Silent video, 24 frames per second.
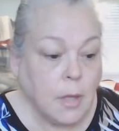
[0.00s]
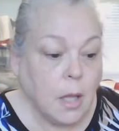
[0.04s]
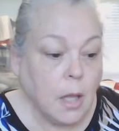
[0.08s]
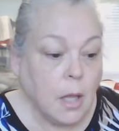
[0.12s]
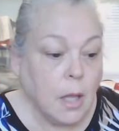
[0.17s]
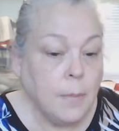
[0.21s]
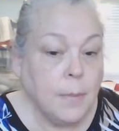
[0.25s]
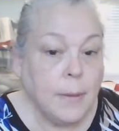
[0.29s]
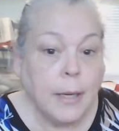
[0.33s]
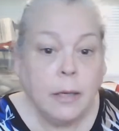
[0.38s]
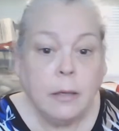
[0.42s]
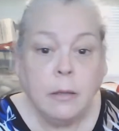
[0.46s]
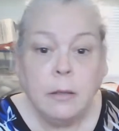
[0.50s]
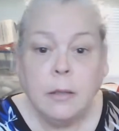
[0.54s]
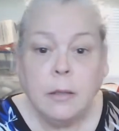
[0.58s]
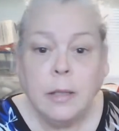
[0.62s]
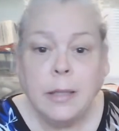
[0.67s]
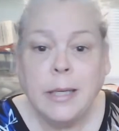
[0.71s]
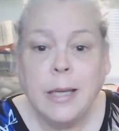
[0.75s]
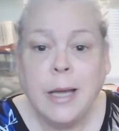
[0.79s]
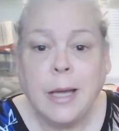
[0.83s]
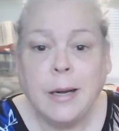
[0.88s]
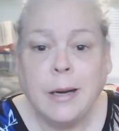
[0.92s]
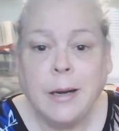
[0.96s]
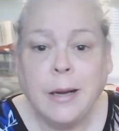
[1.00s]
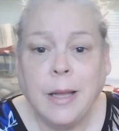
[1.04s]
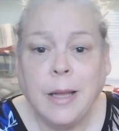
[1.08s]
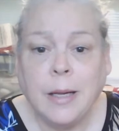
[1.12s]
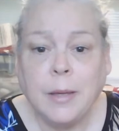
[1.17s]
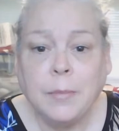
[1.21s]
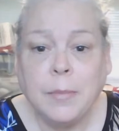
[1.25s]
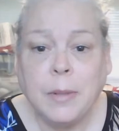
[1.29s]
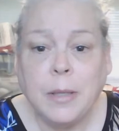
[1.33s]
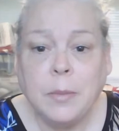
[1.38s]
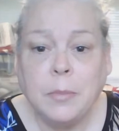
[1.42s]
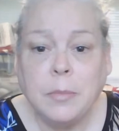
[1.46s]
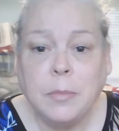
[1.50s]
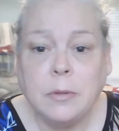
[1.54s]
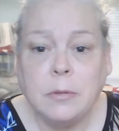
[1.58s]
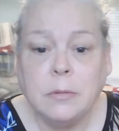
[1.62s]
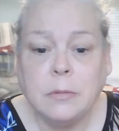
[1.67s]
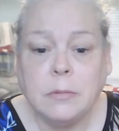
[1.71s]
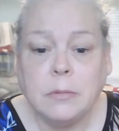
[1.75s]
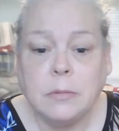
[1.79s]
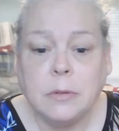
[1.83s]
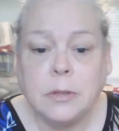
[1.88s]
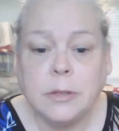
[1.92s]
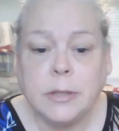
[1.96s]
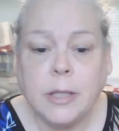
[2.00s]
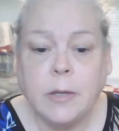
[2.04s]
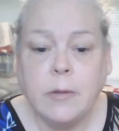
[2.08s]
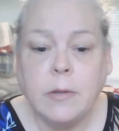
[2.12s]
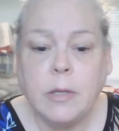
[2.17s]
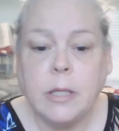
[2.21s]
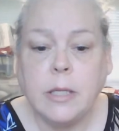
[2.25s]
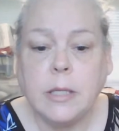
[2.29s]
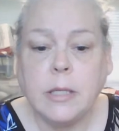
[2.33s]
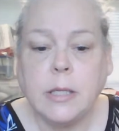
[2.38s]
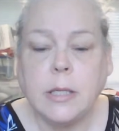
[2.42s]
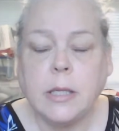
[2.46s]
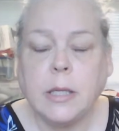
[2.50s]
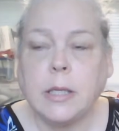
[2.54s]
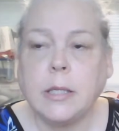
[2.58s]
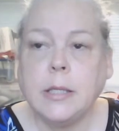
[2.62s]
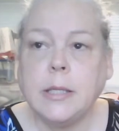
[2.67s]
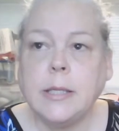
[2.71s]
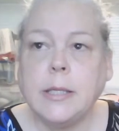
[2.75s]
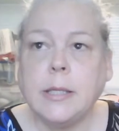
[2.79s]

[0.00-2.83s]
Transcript: apparently not a of people sew these things.